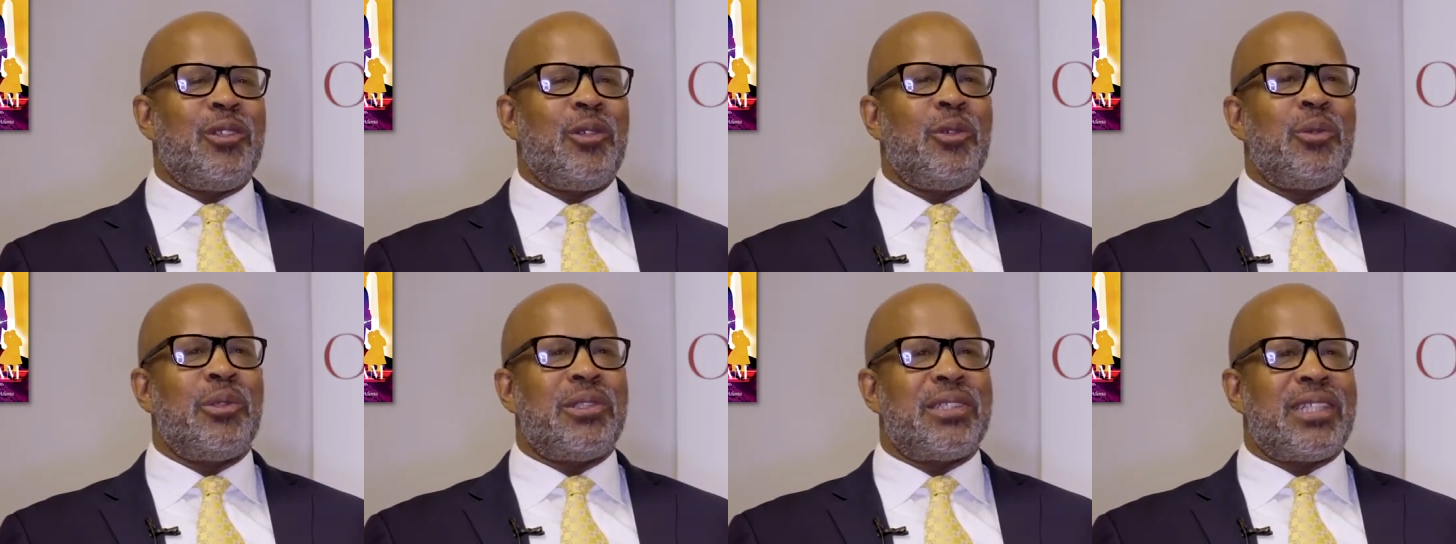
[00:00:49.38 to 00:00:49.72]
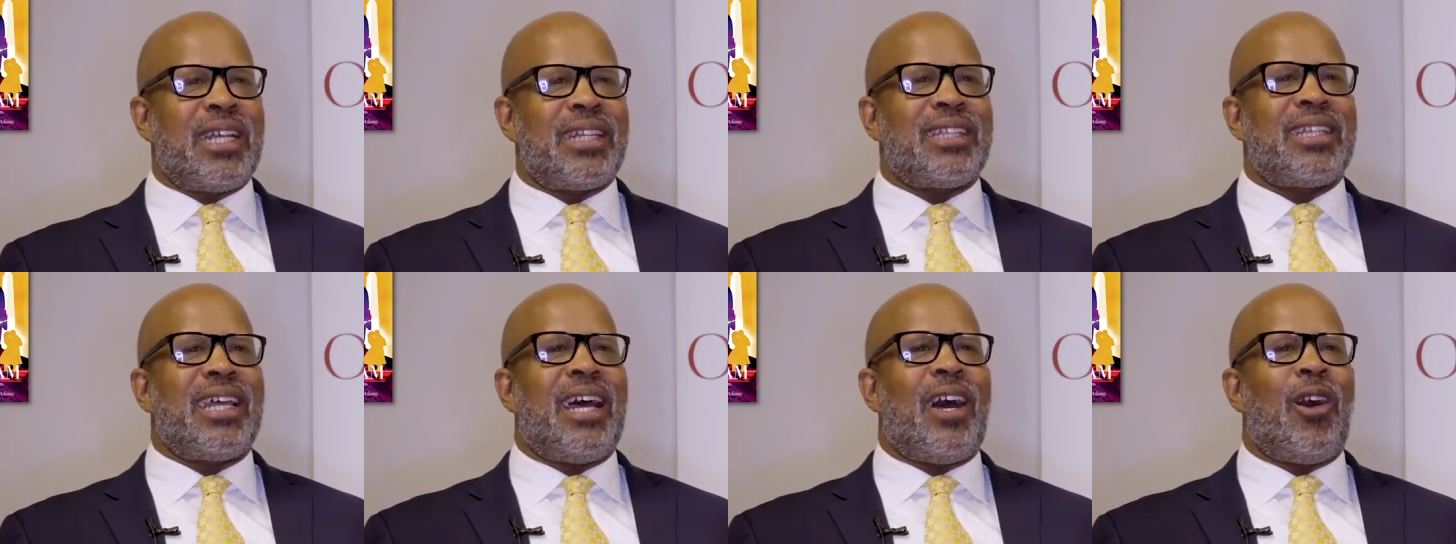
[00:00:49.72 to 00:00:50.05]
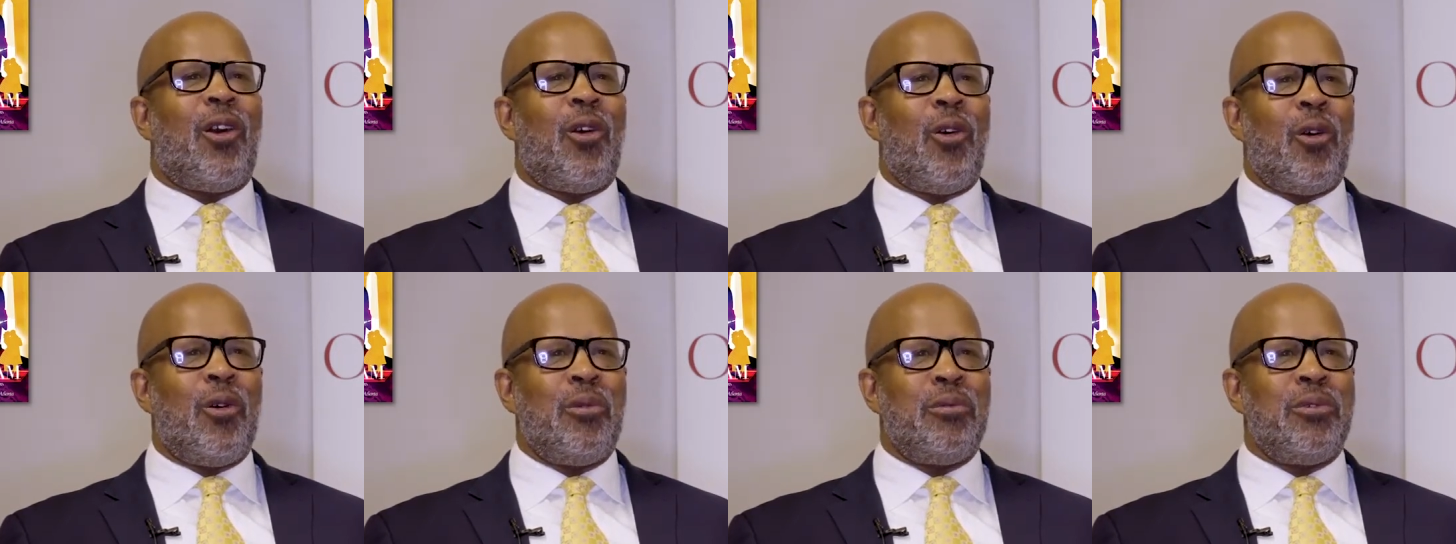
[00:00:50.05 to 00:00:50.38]
who was at the
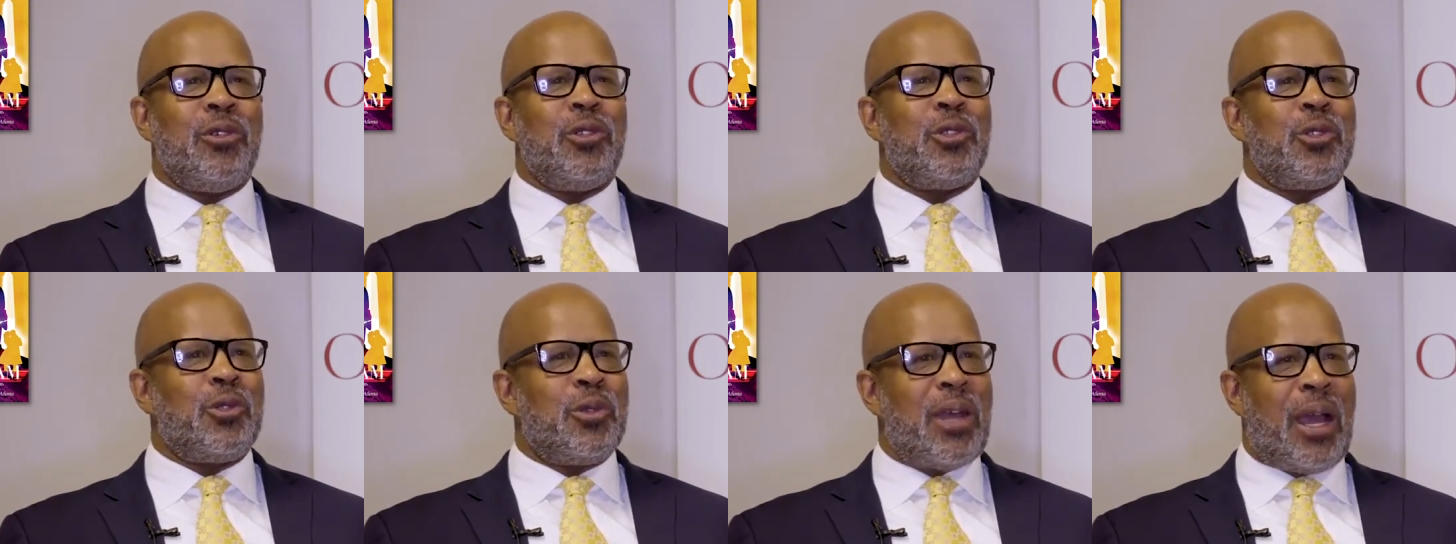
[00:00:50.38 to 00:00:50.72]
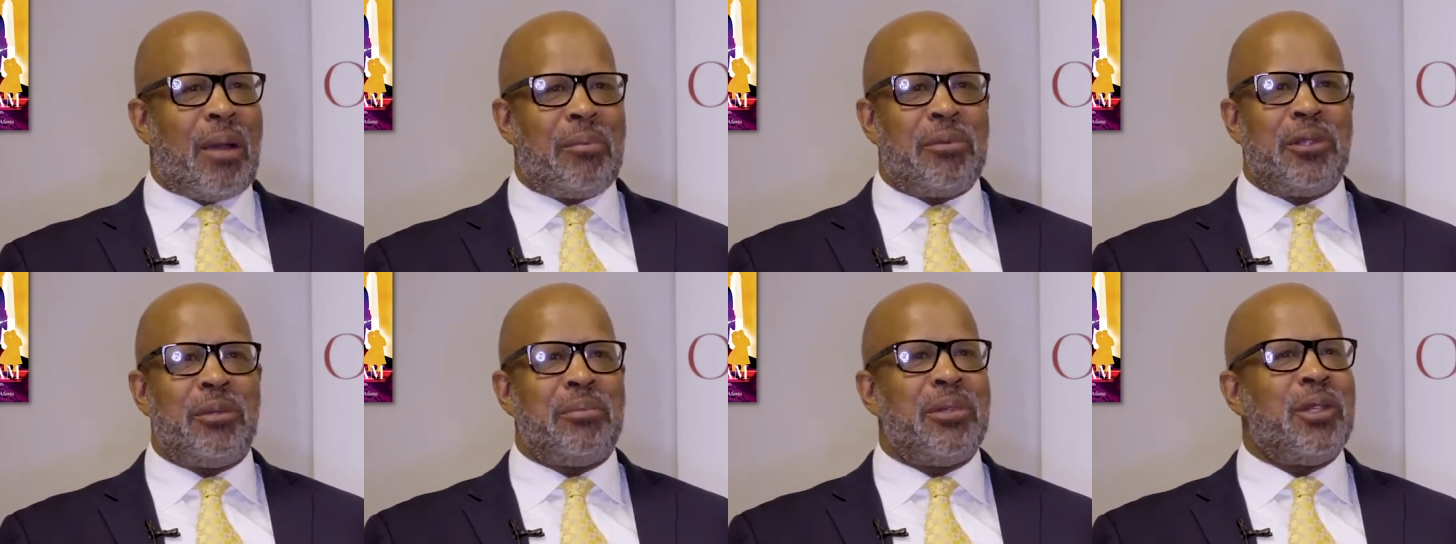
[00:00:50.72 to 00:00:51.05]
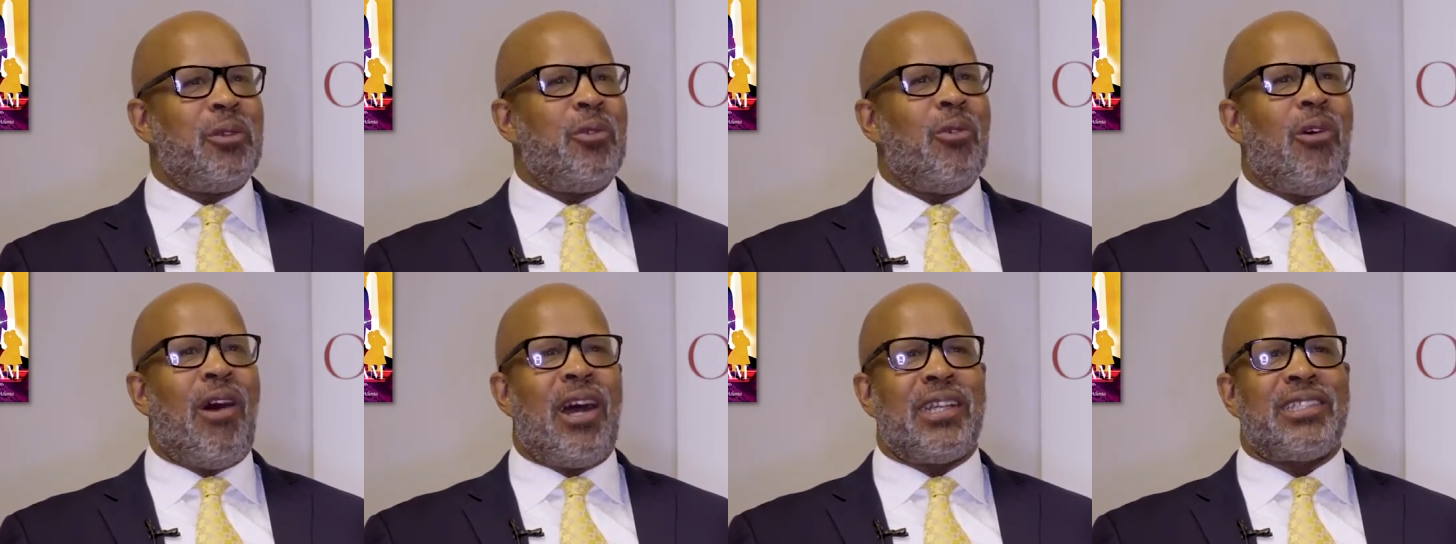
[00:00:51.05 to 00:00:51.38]
home, who happened to have
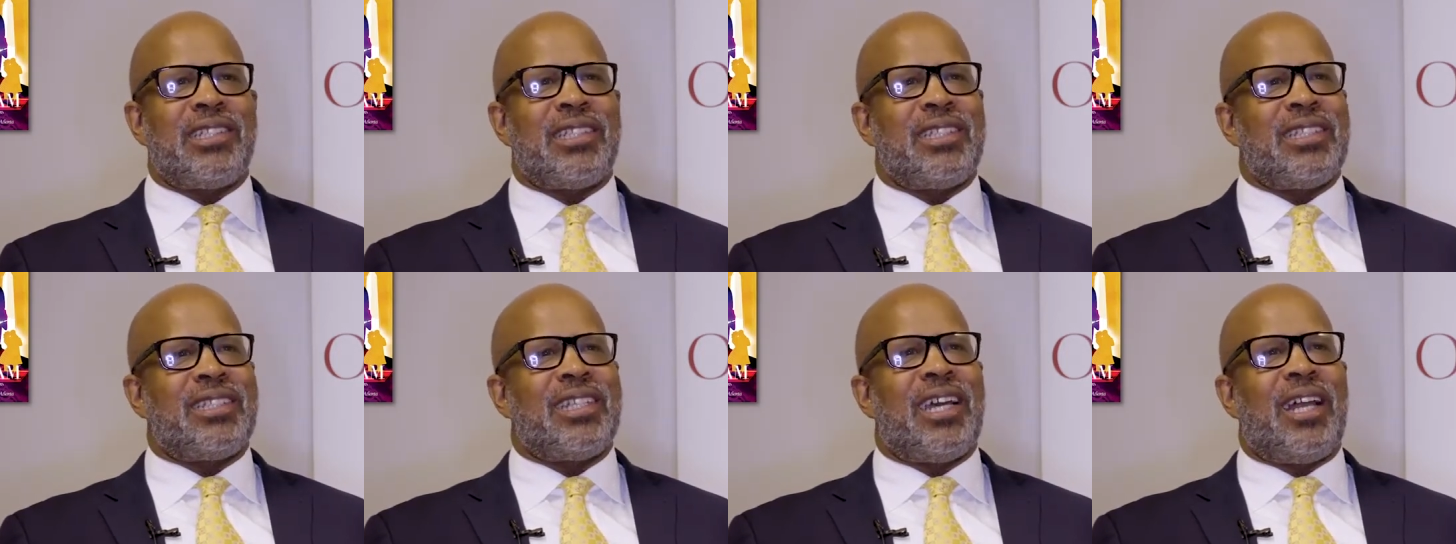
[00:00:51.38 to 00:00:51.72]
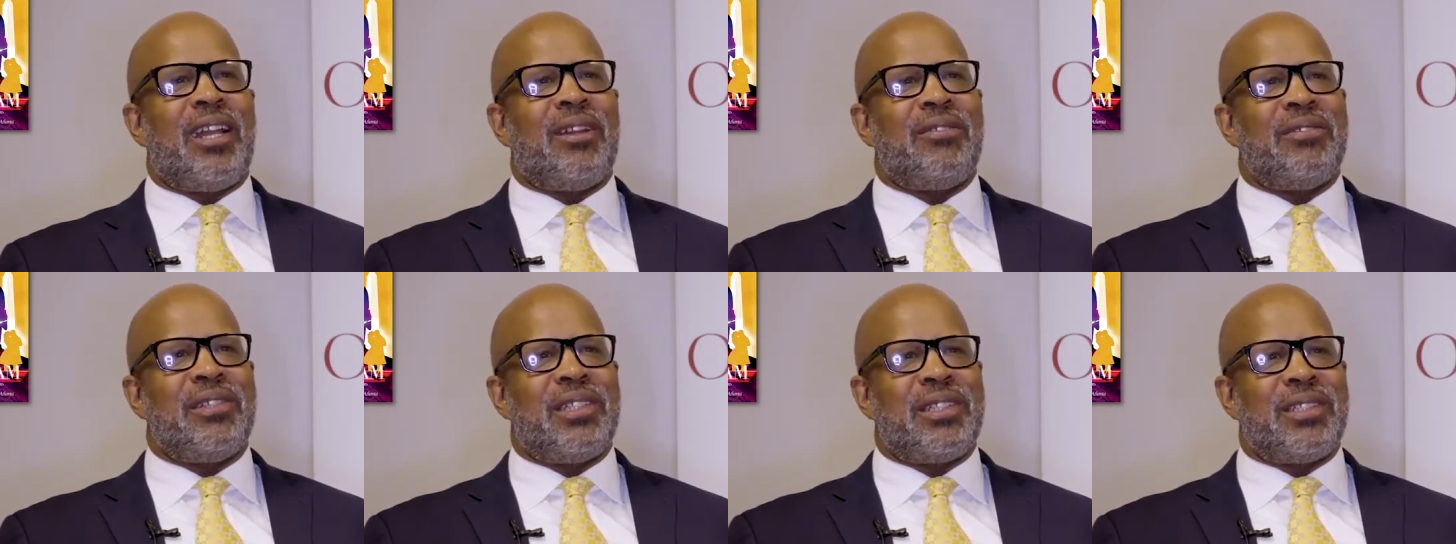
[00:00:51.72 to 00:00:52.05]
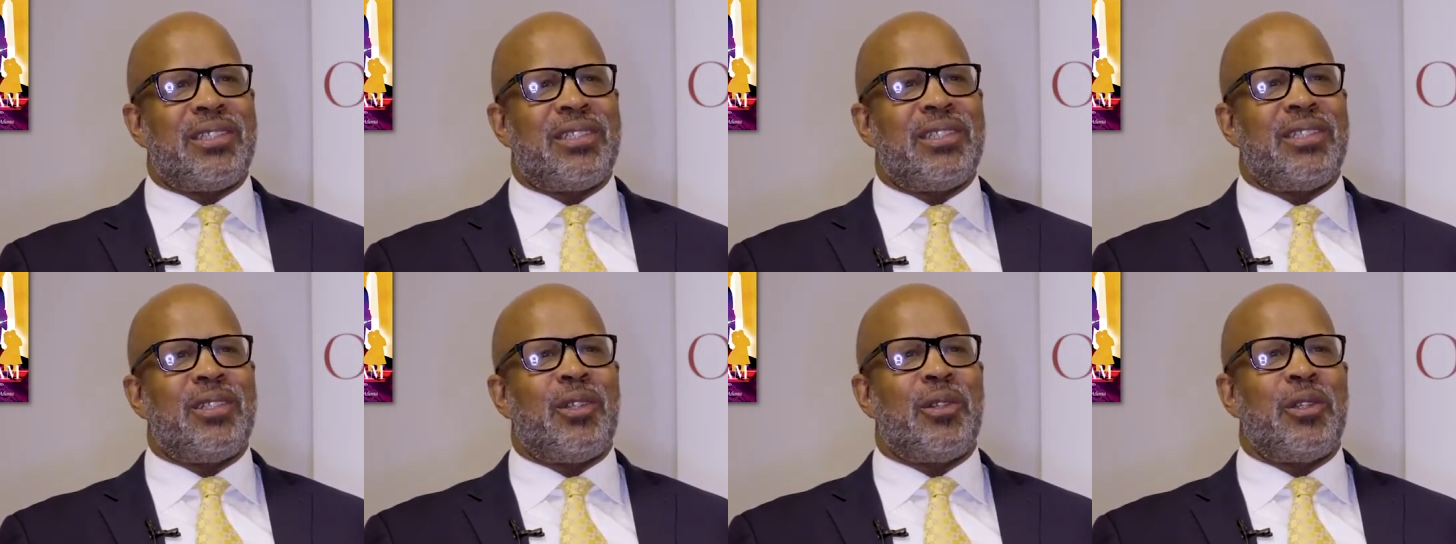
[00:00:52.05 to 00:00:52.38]
been watching
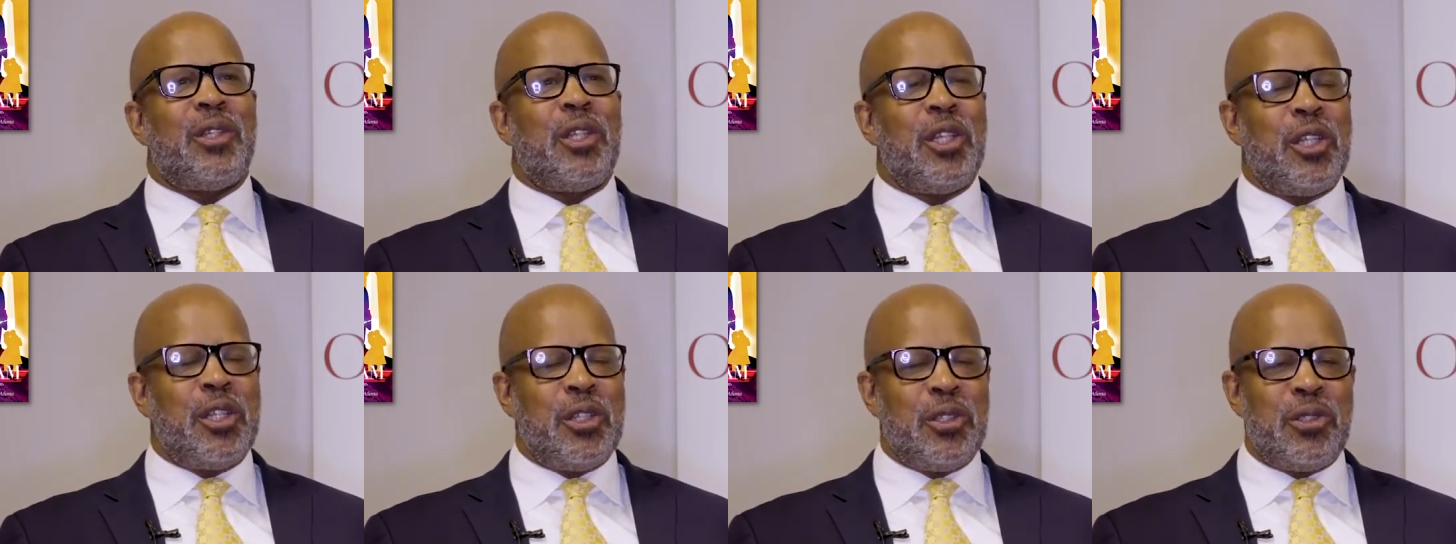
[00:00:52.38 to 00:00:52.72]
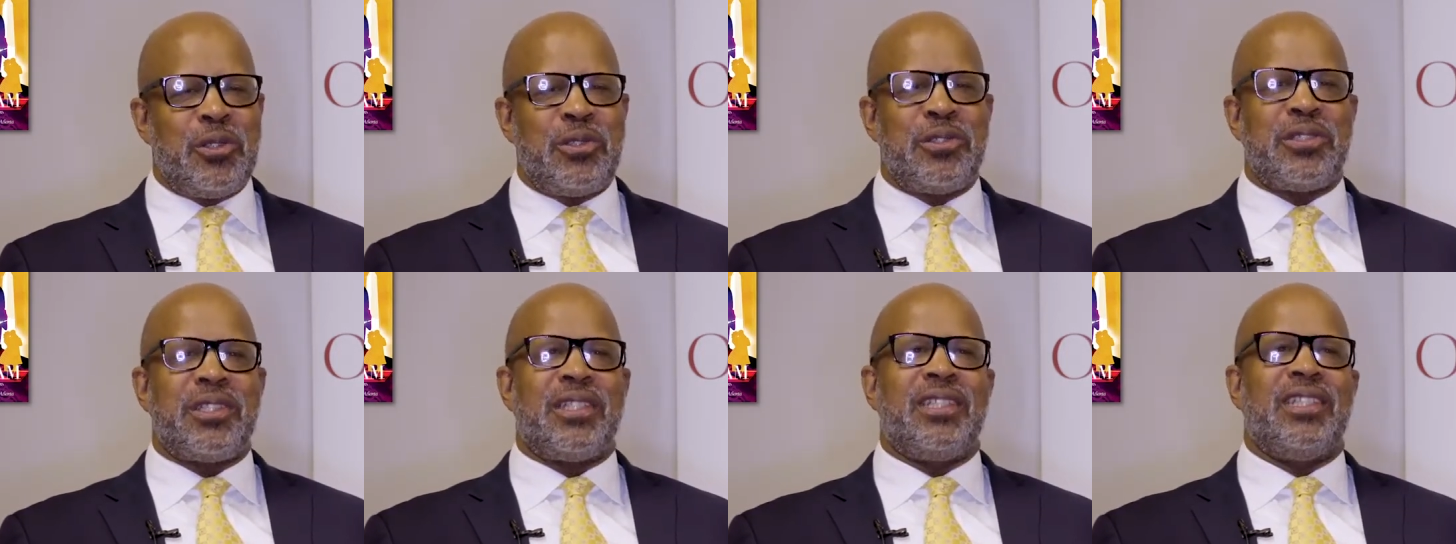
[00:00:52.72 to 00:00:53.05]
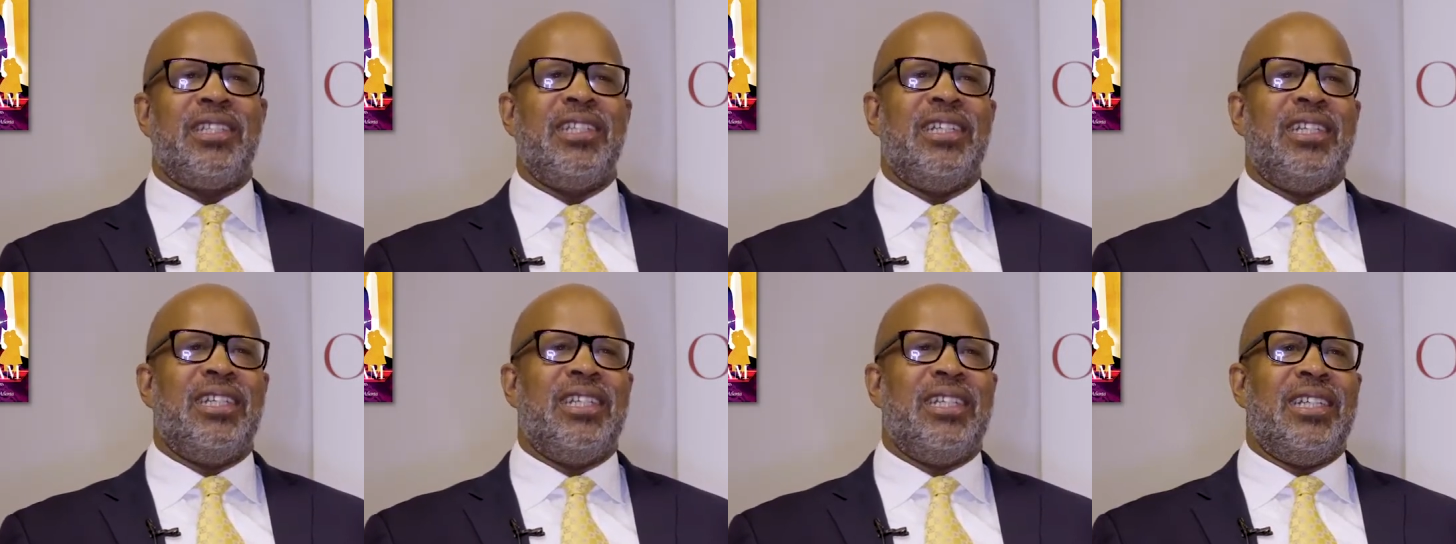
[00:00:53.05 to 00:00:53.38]
television on the news, and